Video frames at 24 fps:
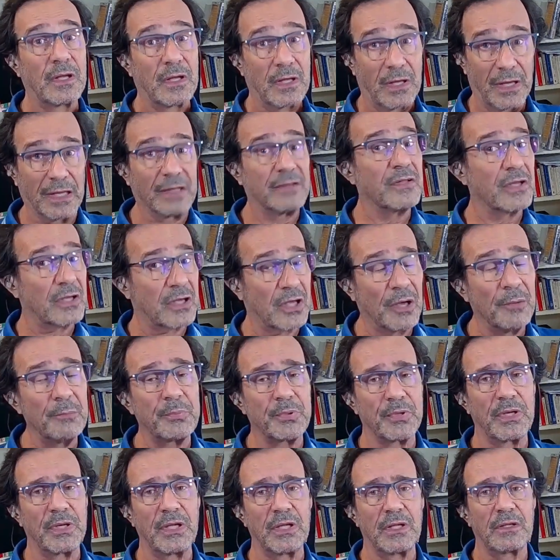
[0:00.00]
and the
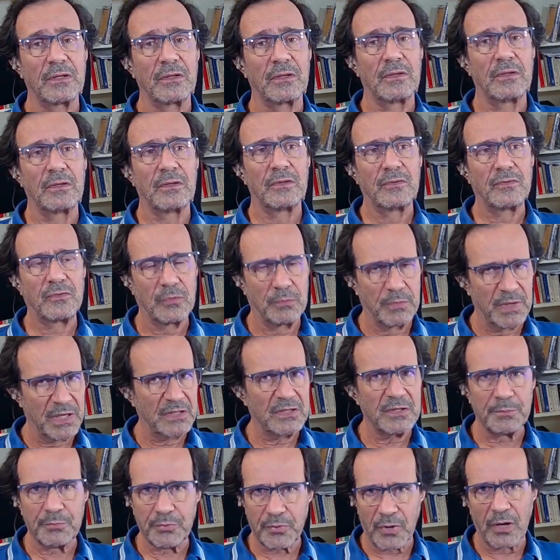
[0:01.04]
company to make the
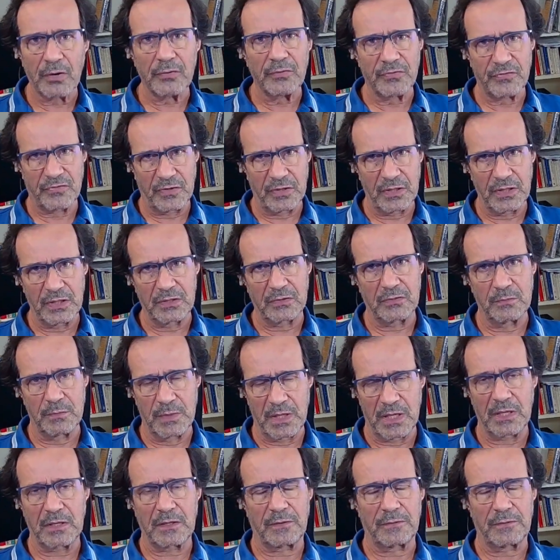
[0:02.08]
progress they need to make.